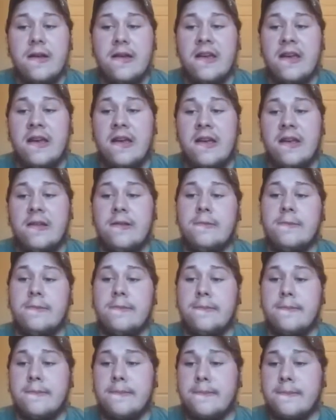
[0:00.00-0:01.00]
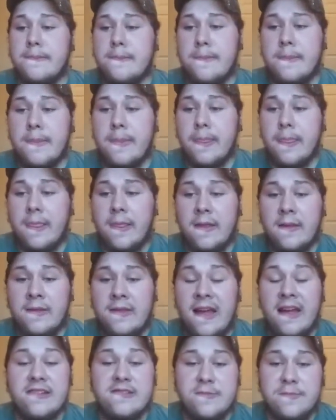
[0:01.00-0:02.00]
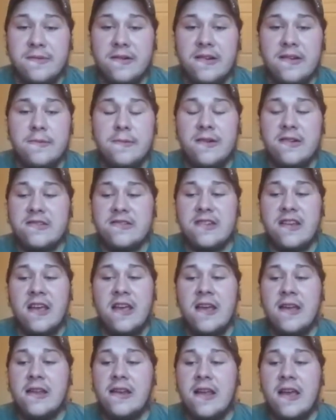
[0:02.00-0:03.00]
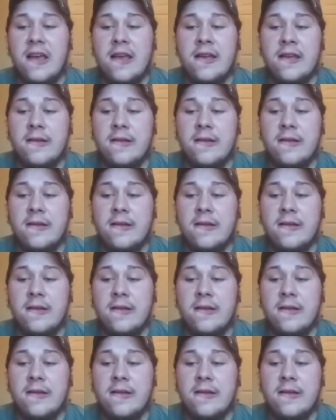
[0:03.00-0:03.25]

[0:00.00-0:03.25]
And that's pretty much it.